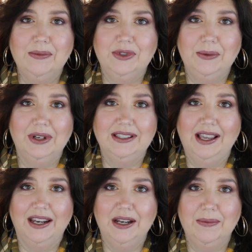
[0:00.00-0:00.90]
I'm super
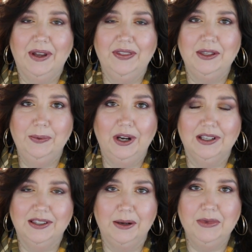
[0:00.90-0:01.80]
excited about these
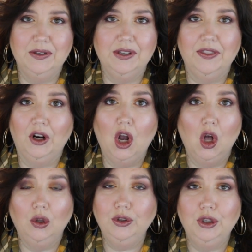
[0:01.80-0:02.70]
products that I'm using. They're
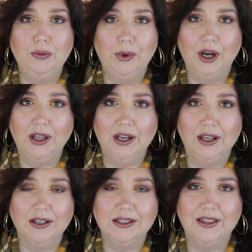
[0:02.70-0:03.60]
all new
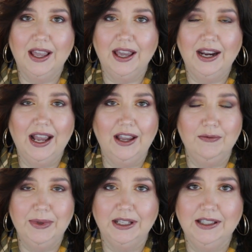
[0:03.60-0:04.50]
products that I
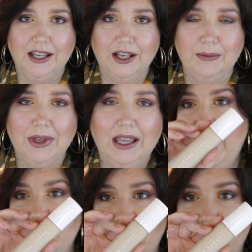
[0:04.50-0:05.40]
have picked up. I
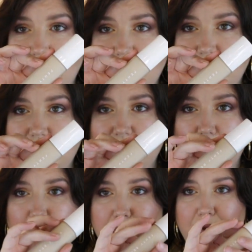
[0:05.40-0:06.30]
have the Fenty
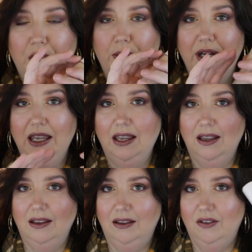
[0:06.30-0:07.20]
Beauty
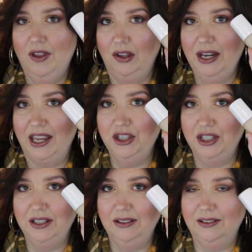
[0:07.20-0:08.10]

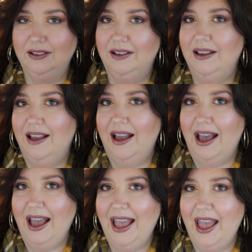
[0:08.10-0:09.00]
Foundation.
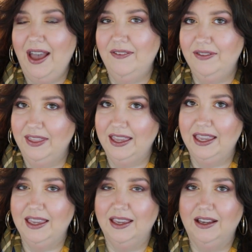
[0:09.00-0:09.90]
I have
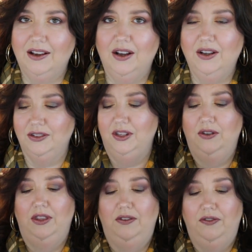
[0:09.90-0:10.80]

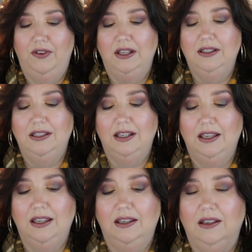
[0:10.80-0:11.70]
also the
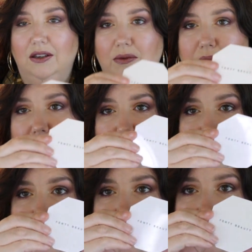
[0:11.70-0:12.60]
Fenty
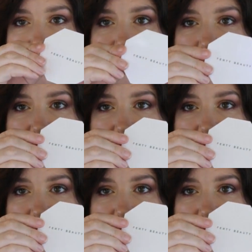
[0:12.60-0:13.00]
Beauty